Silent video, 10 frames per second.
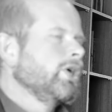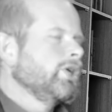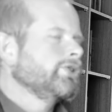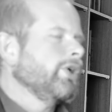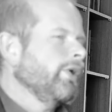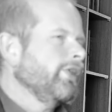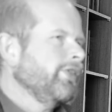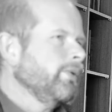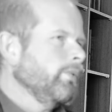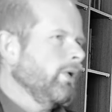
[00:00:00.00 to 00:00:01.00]
So I
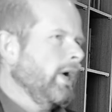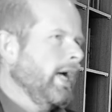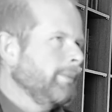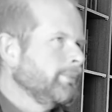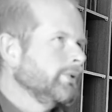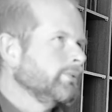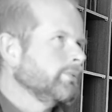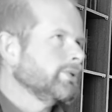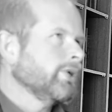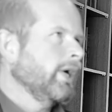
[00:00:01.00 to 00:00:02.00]
think what happened
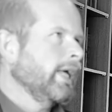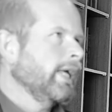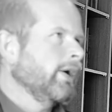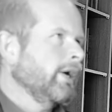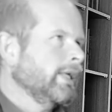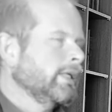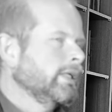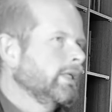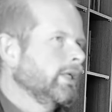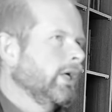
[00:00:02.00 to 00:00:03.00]
was I
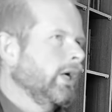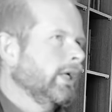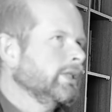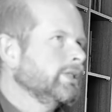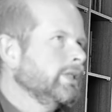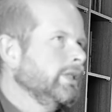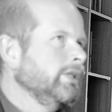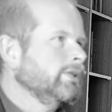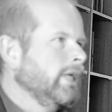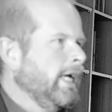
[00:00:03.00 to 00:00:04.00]

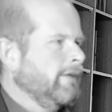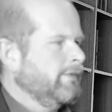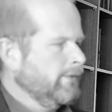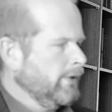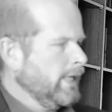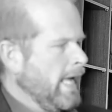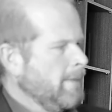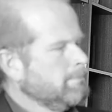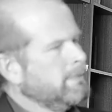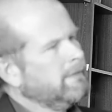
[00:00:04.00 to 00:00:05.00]
continued to have a very
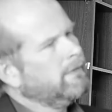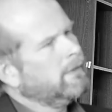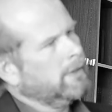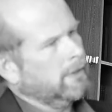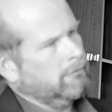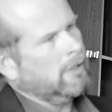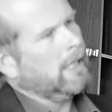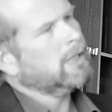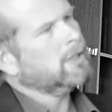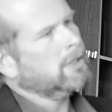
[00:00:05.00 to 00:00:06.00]
ambivalent
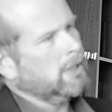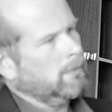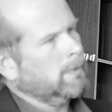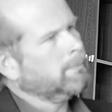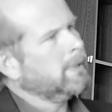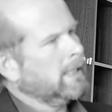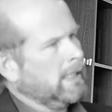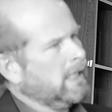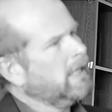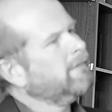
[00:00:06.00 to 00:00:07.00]
relationship with being
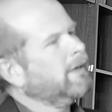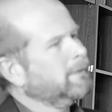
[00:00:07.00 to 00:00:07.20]
clever